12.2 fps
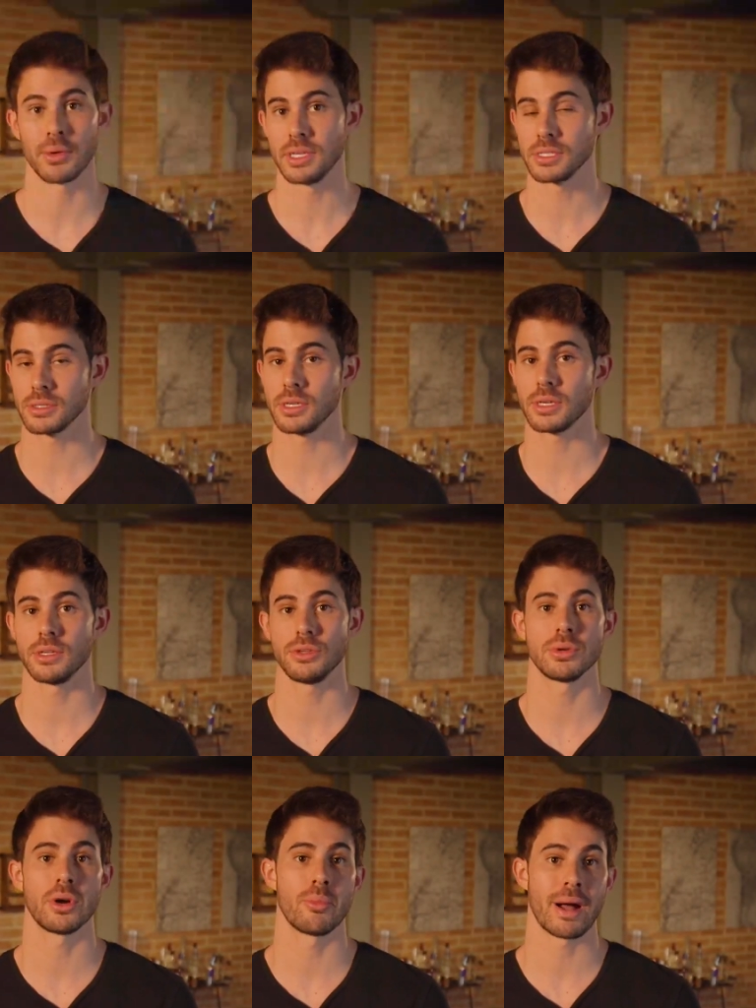easily can
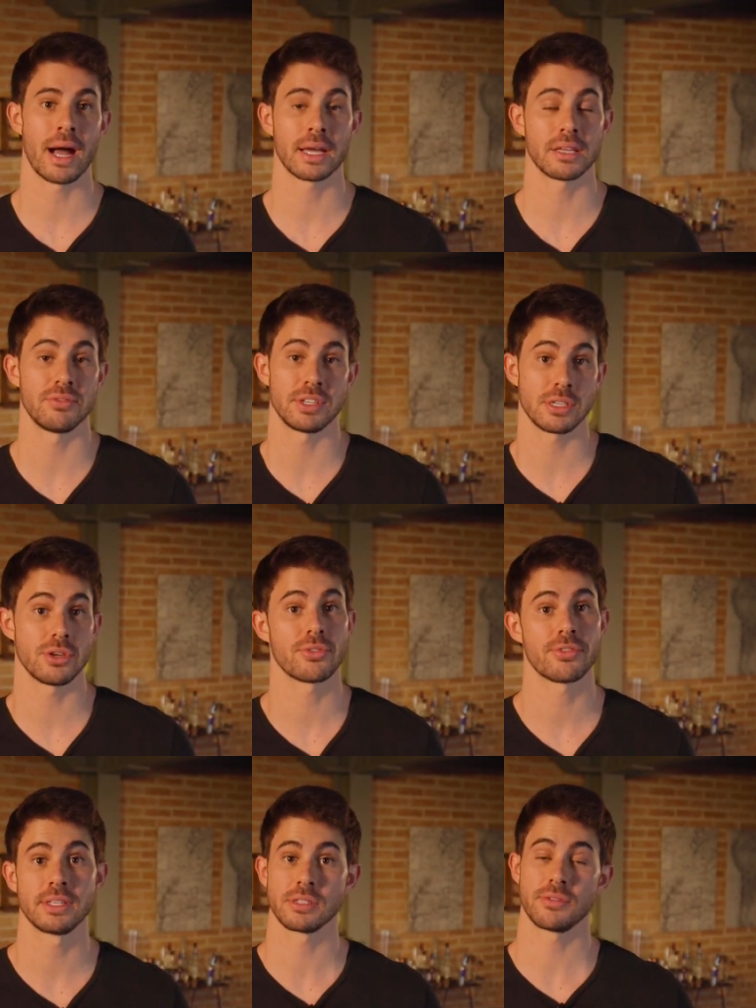you go back and visit your
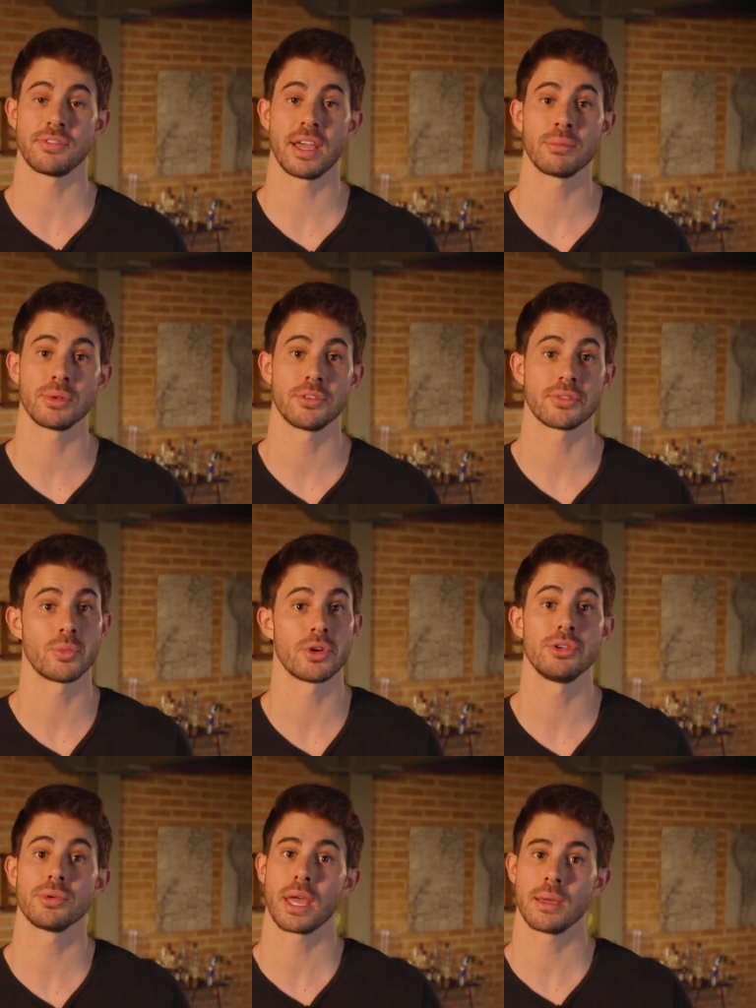friends and family from where
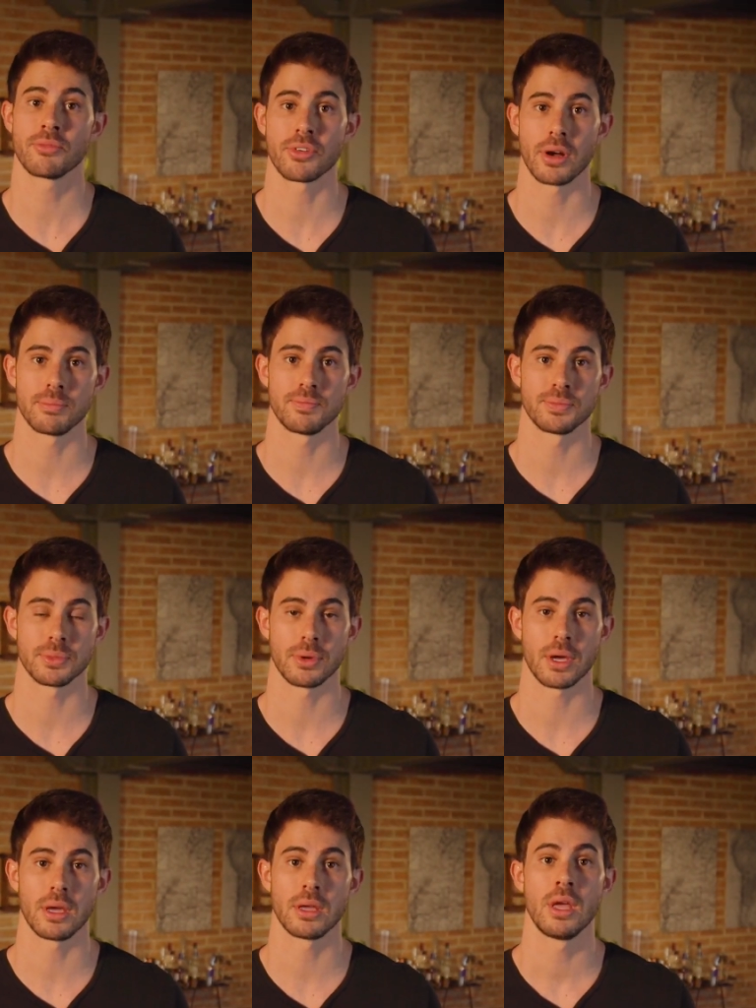you came from,
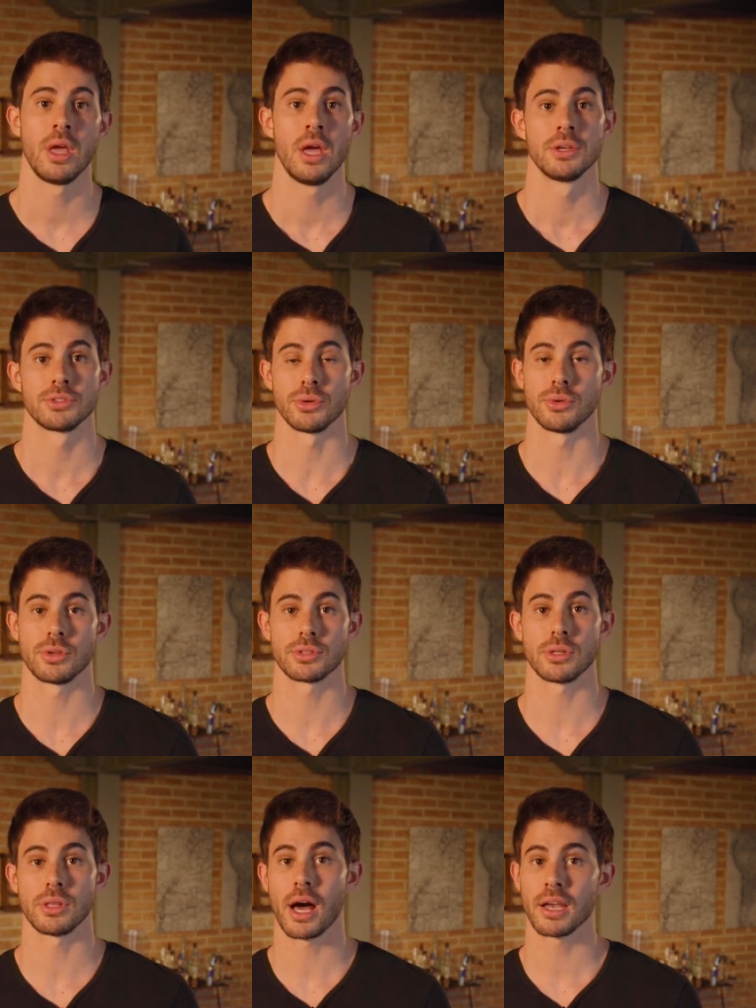okay? So there's
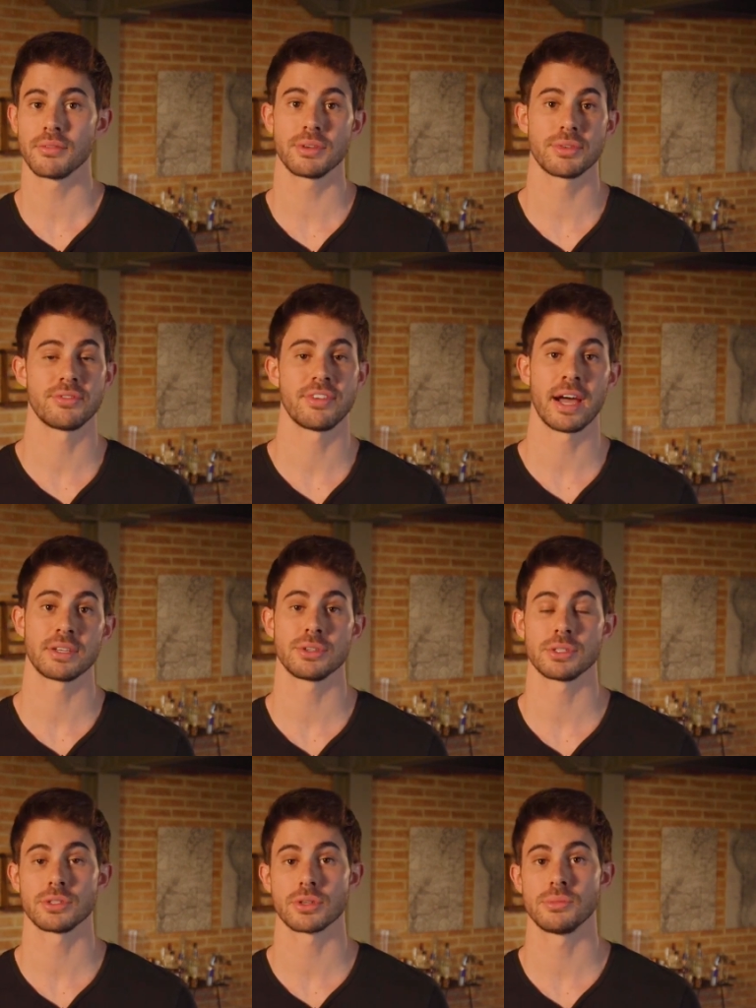a lot of different
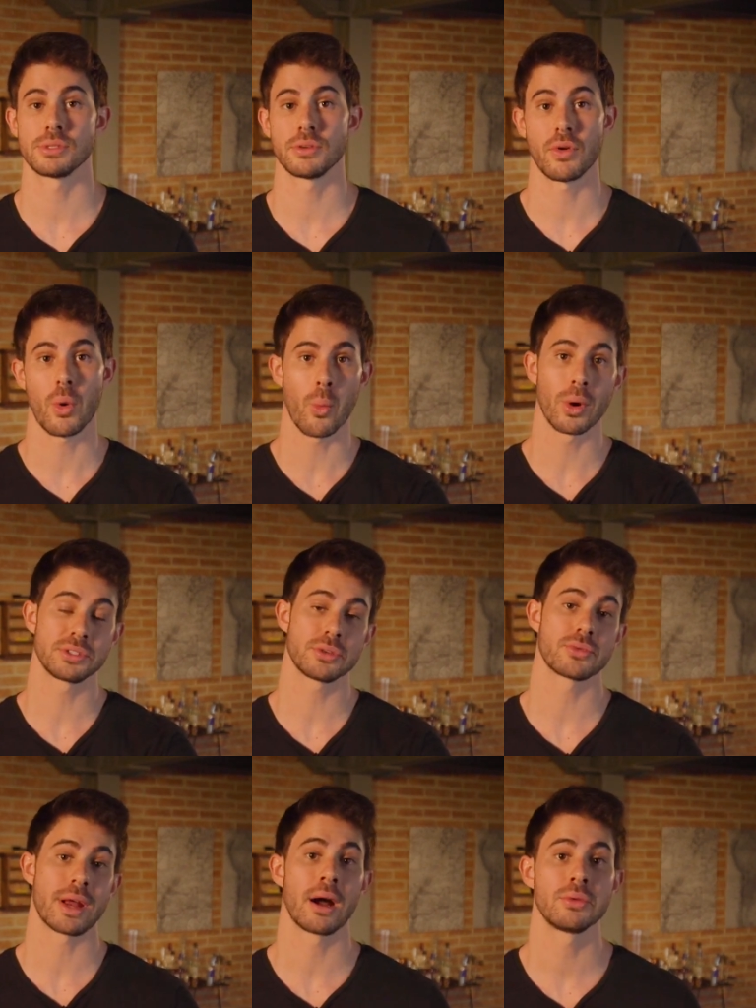factors in terms of what's
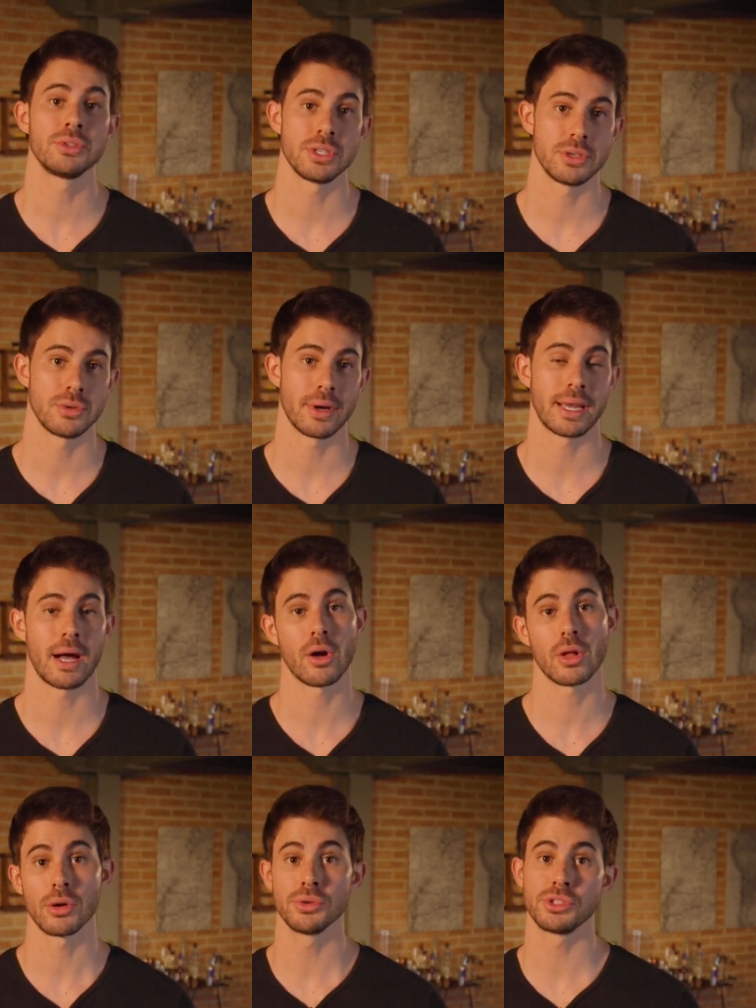around you and how
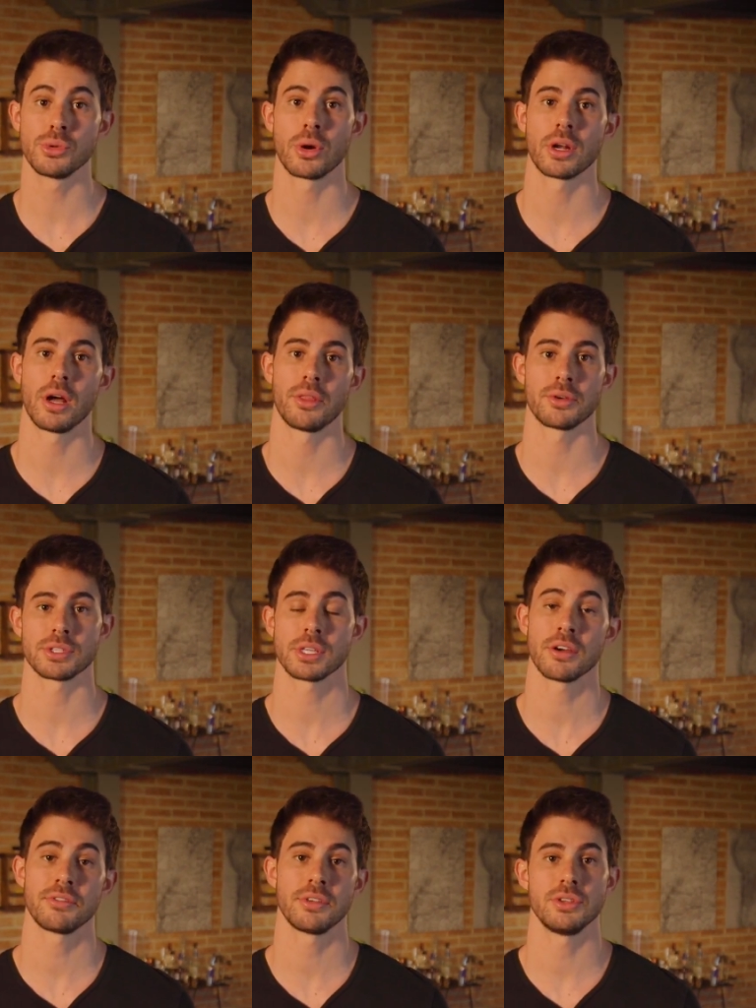close you are to other
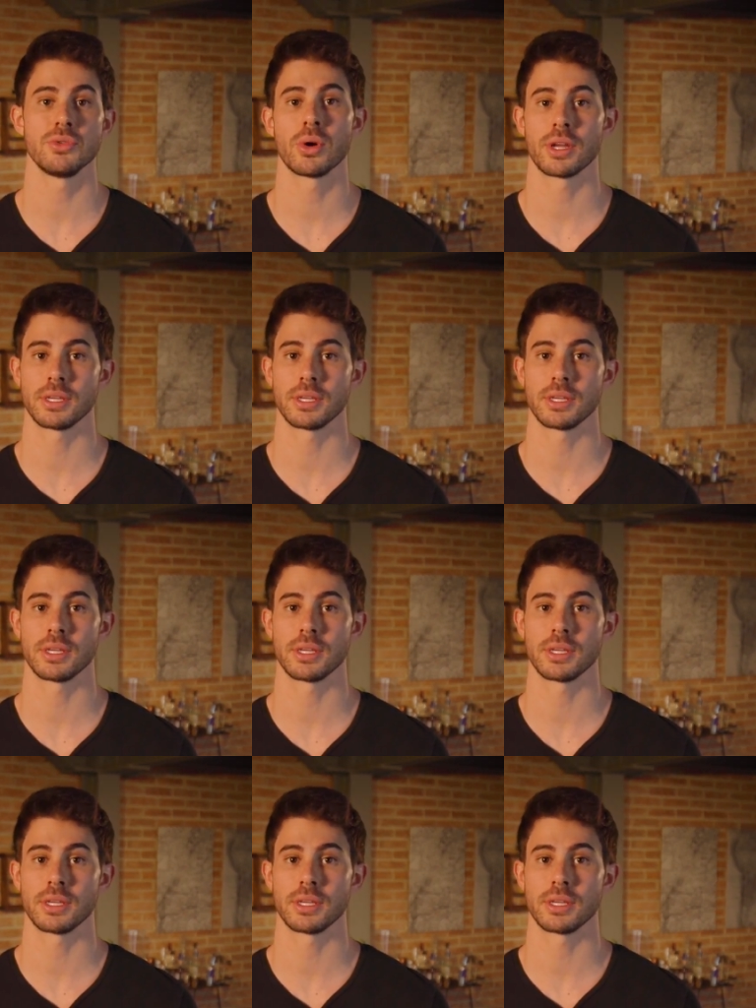stuff that you want to